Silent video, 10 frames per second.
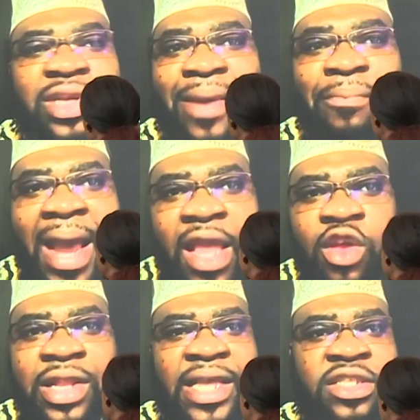a
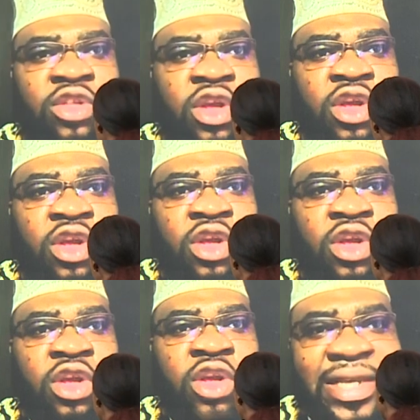minor that is not
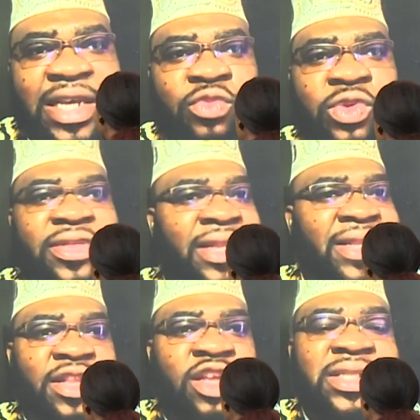related with and
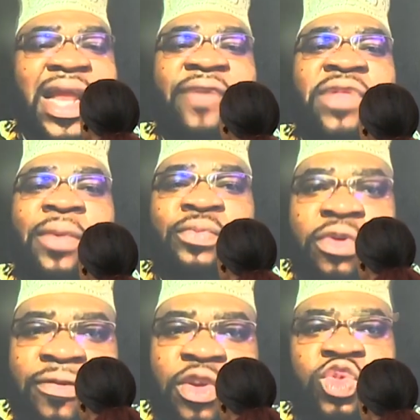then doesn't have the
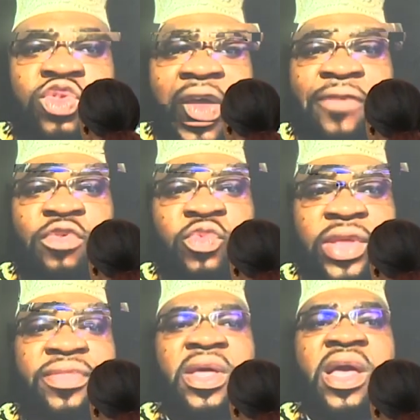approval to travel
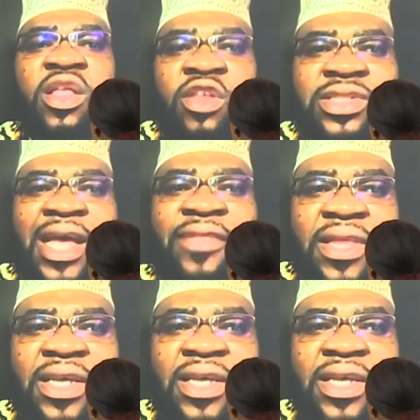with? Those are
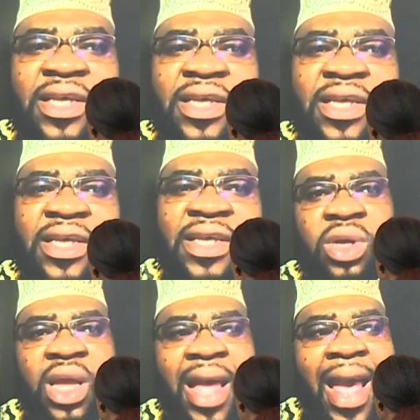things we don't
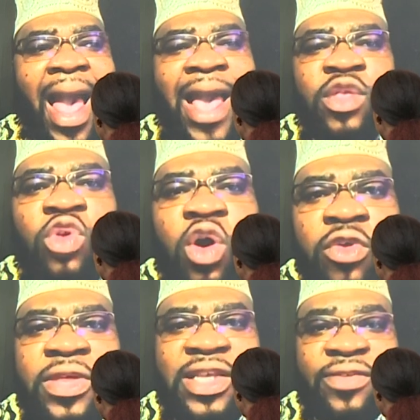do. I
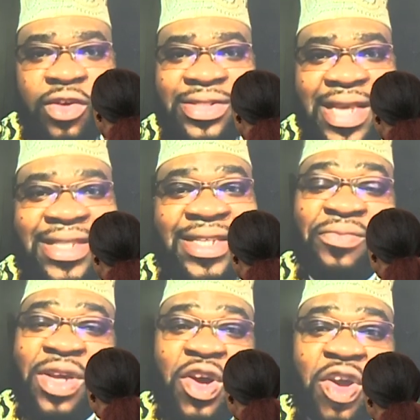know this for
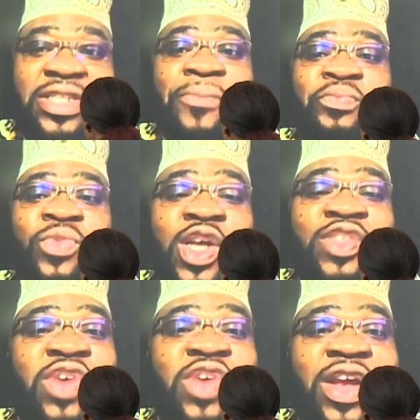certain because
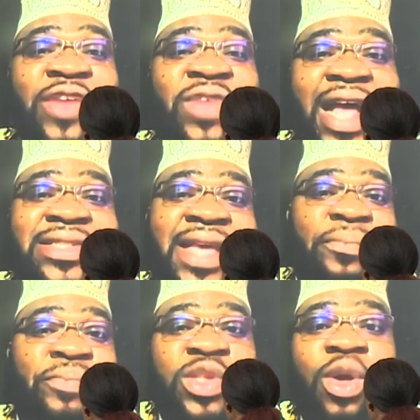those red flags get
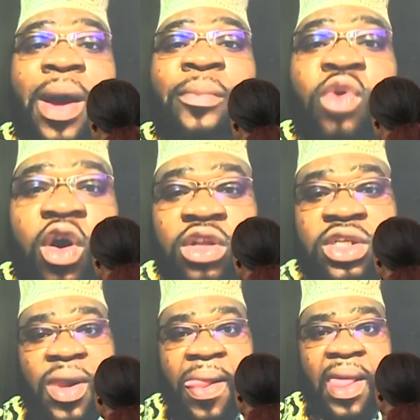picked up abroad
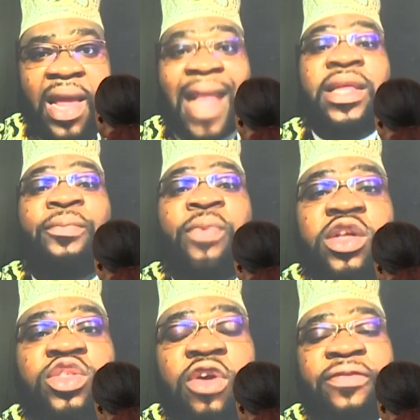at the
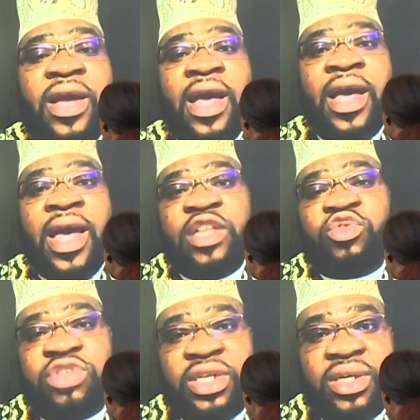point of
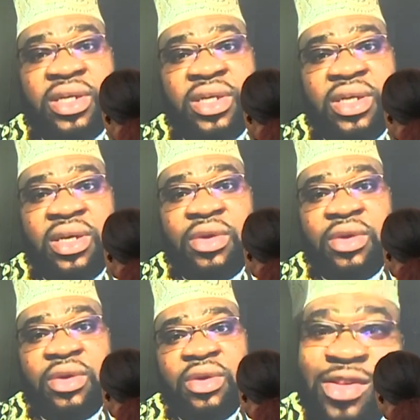entry,
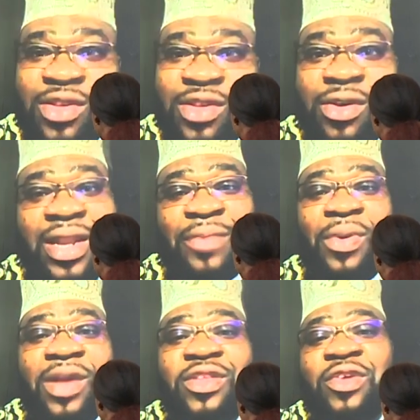but they don't get picked up at
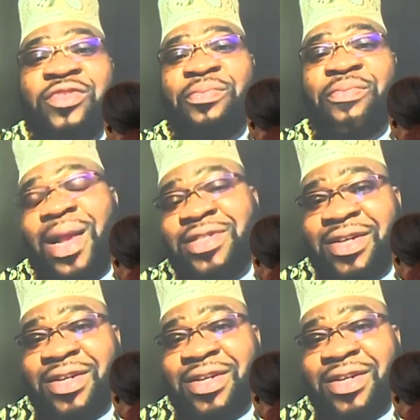the point of departure.